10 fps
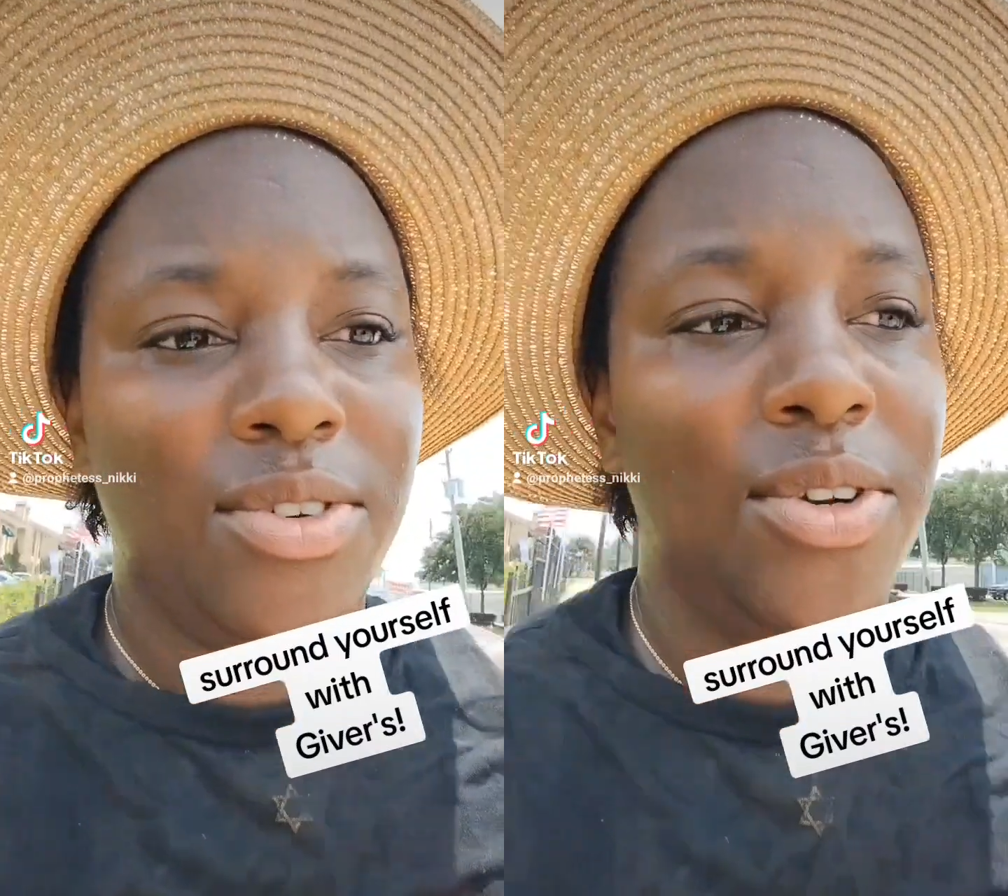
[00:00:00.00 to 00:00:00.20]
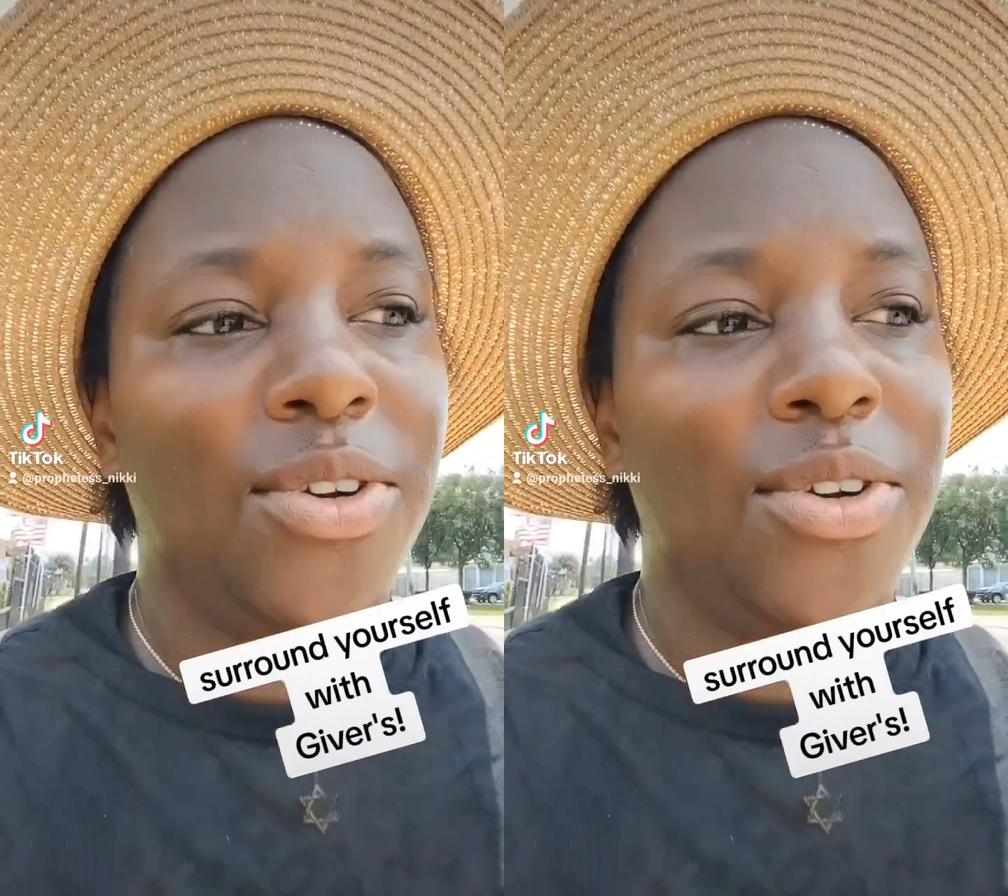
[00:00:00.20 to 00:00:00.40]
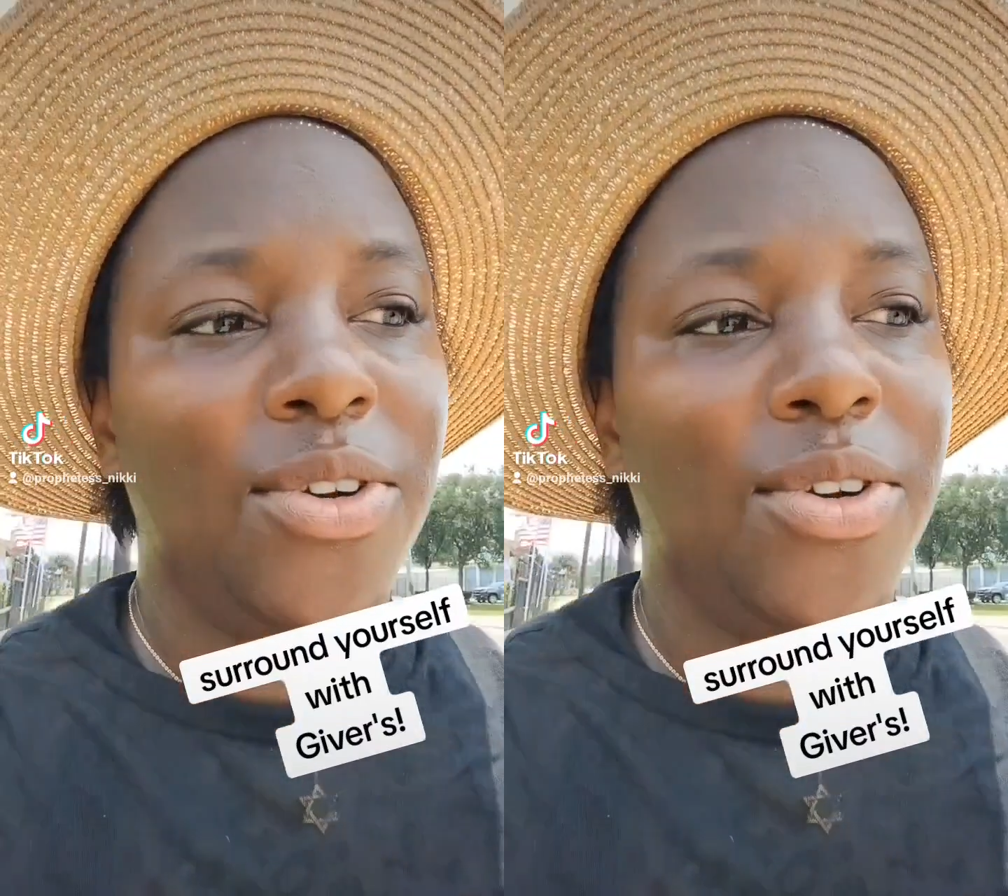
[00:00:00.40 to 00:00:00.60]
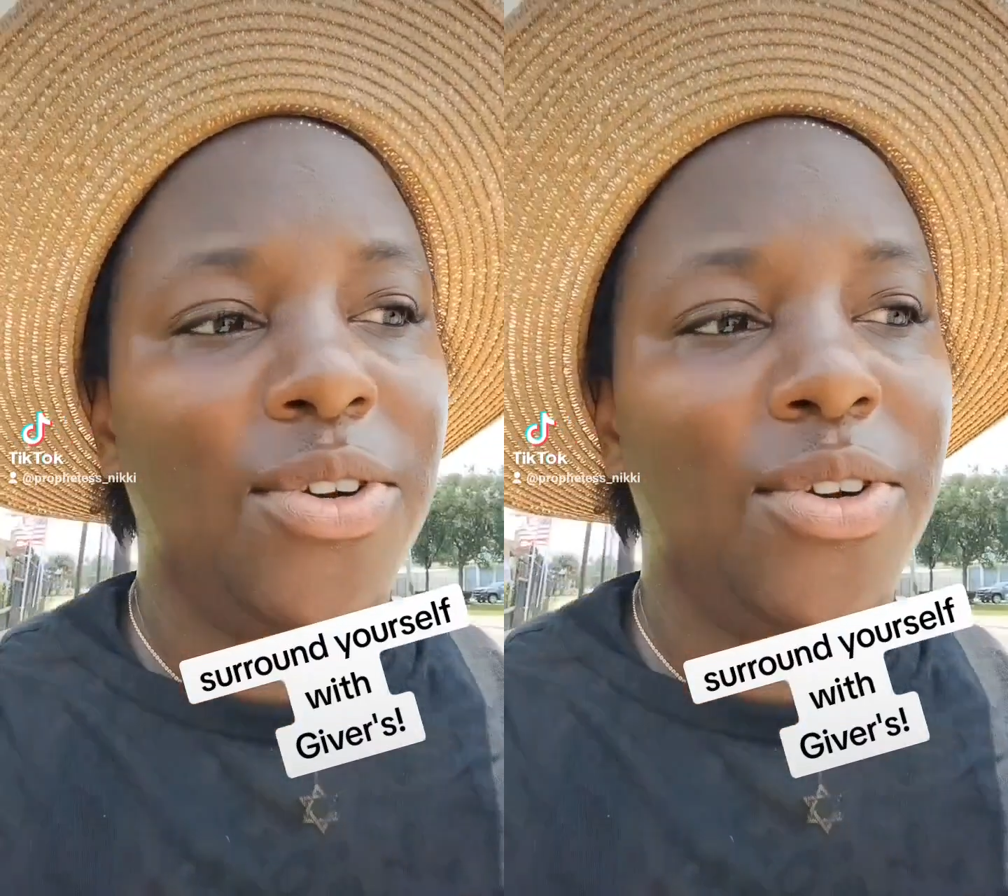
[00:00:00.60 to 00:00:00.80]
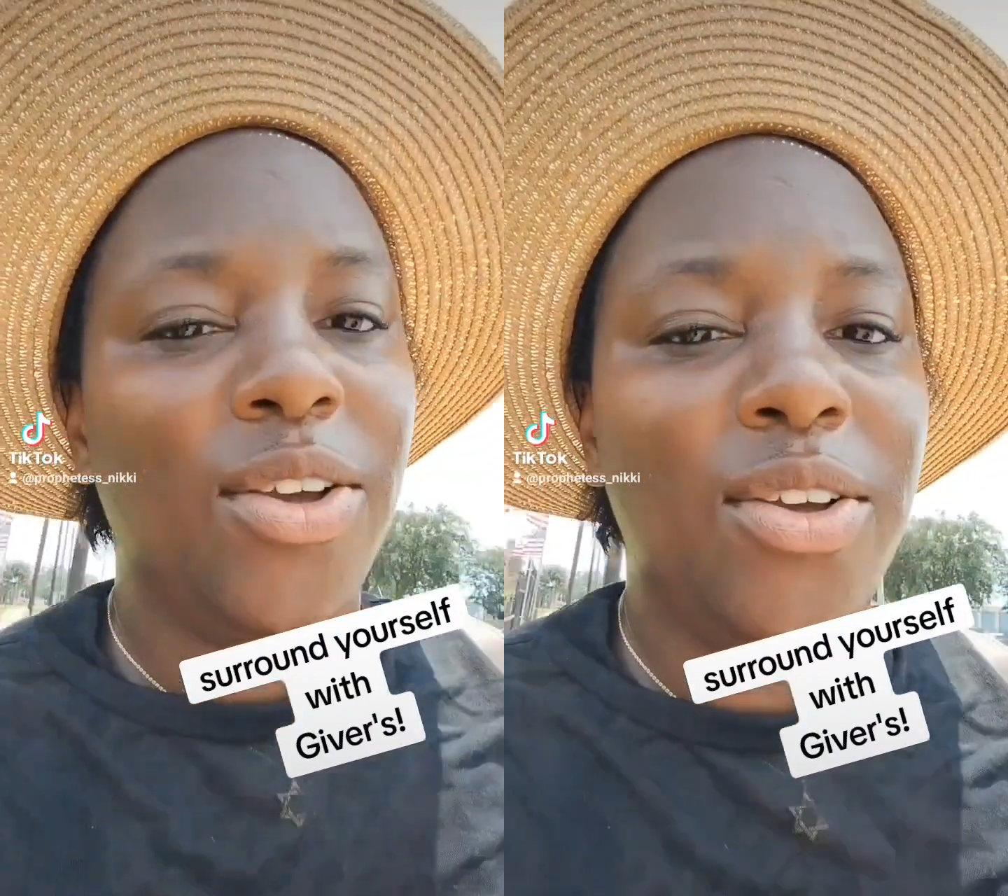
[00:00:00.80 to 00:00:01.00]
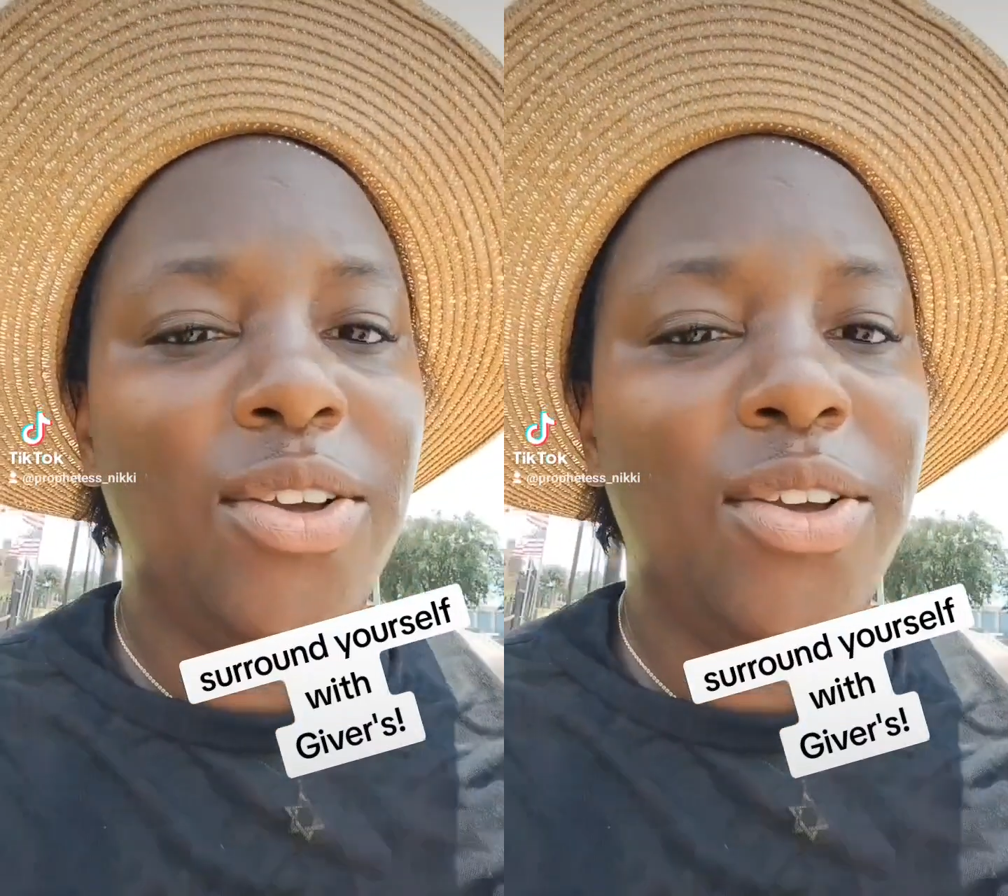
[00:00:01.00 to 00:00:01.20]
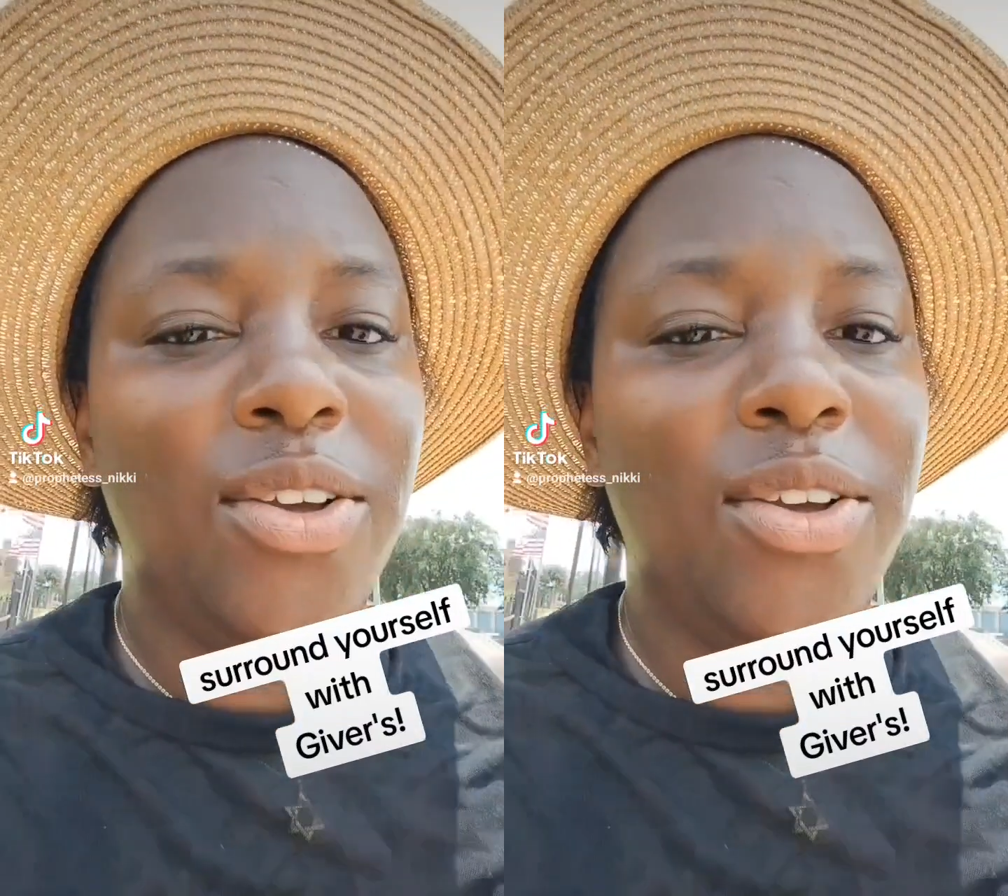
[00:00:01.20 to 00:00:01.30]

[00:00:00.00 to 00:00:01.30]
I really don't understand